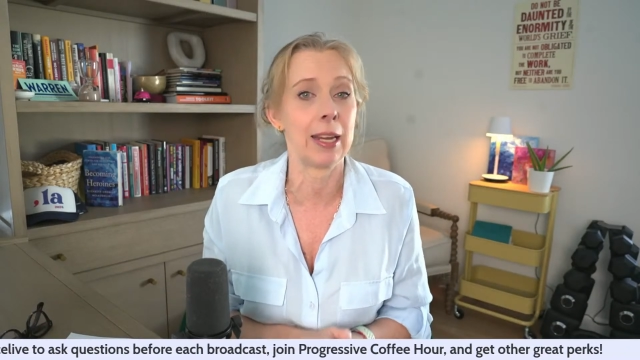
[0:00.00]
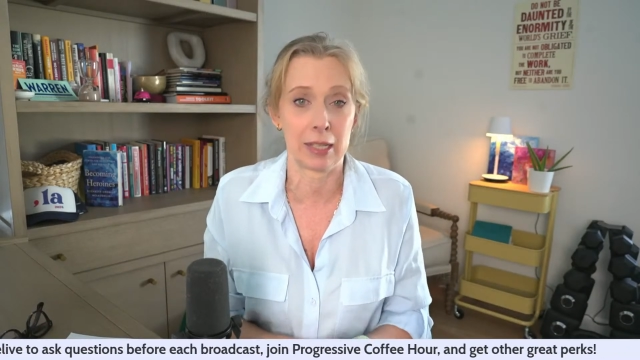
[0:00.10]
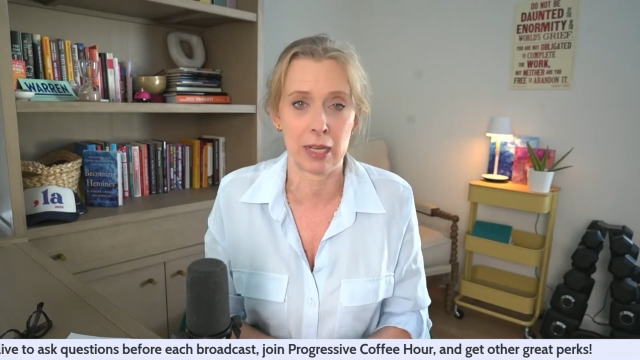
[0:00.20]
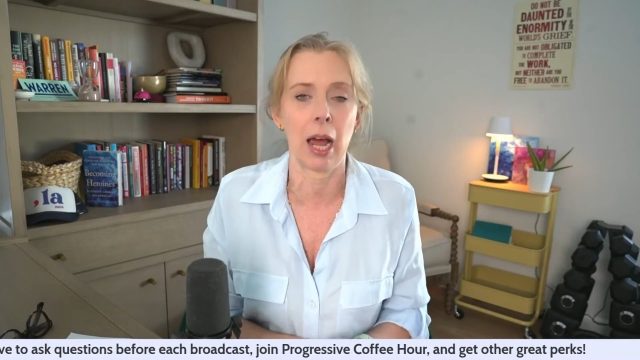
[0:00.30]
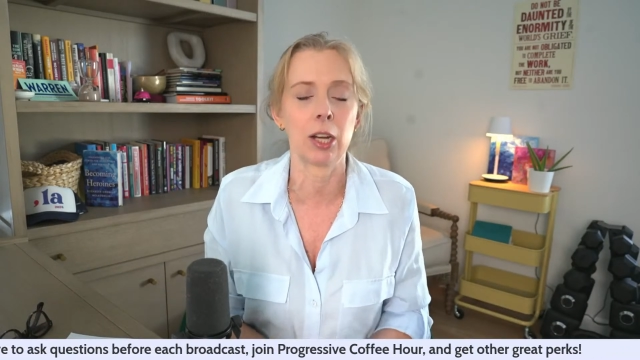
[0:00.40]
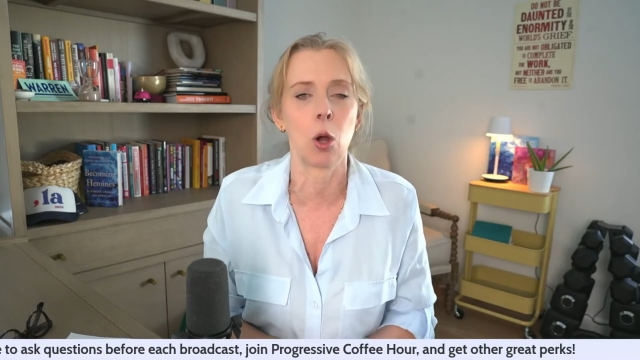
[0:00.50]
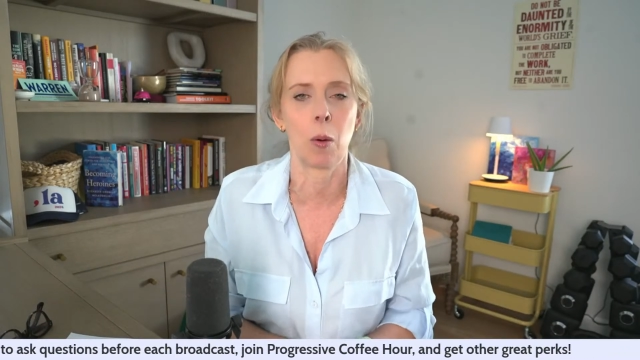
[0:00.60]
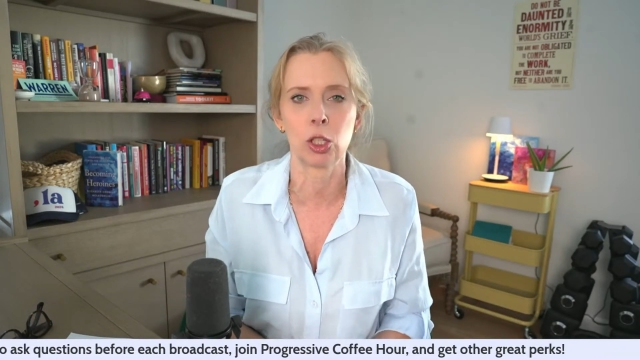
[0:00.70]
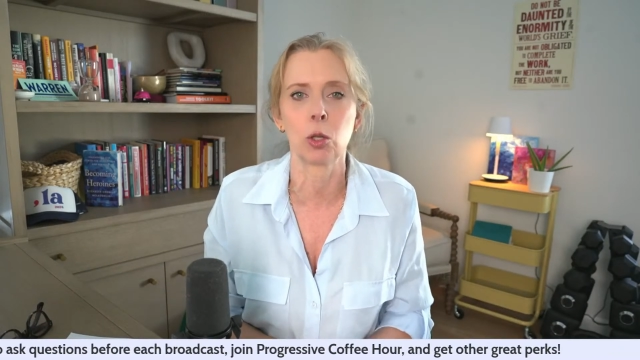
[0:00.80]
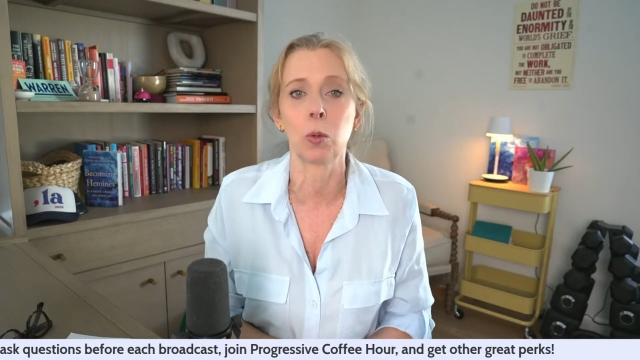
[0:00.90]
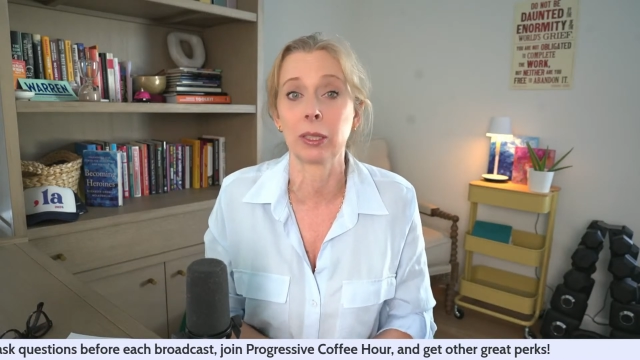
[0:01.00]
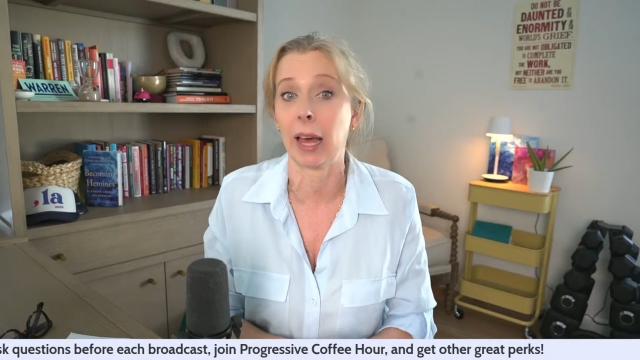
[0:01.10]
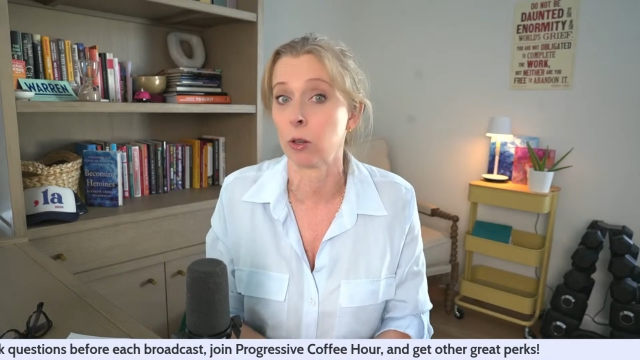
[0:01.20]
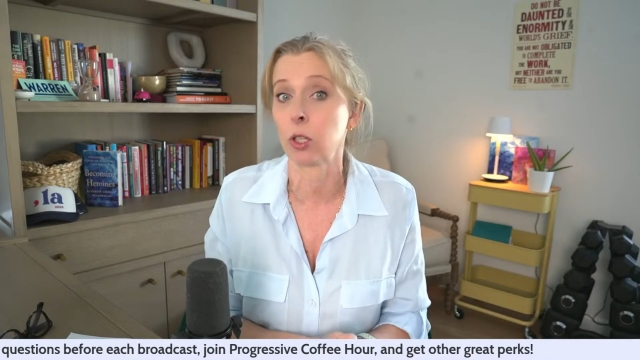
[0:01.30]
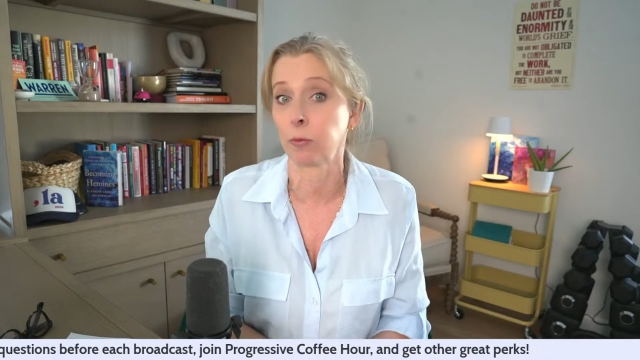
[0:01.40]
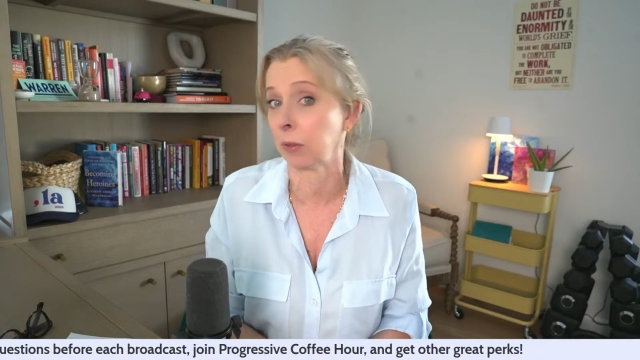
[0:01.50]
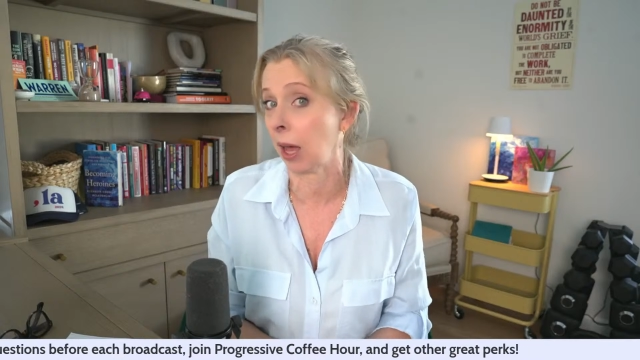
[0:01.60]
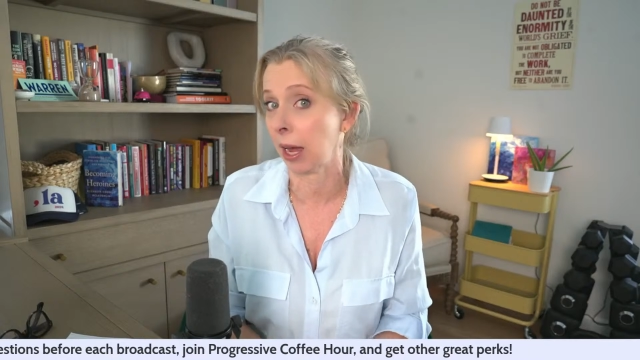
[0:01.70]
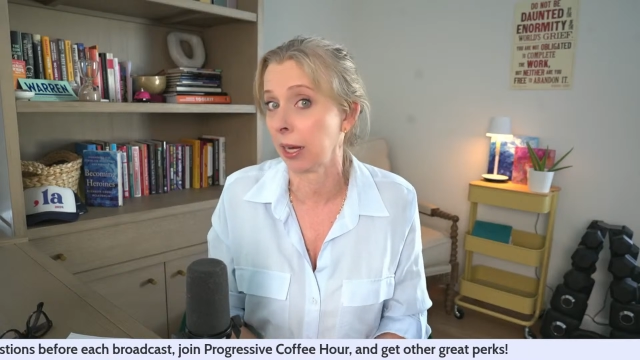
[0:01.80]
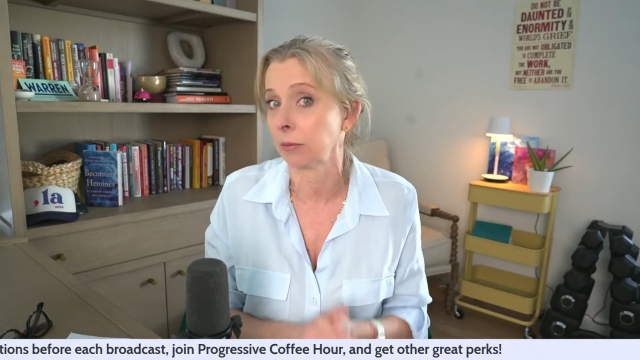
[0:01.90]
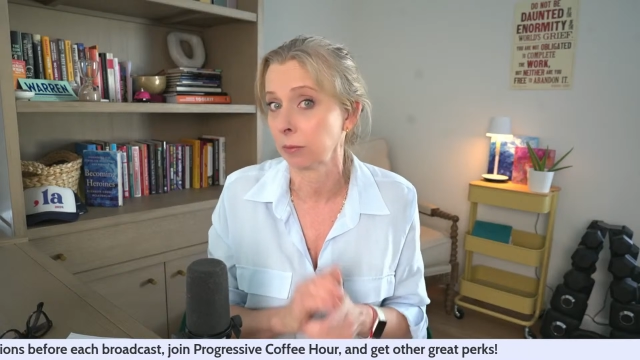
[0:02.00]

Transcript: is not going to allow to fly.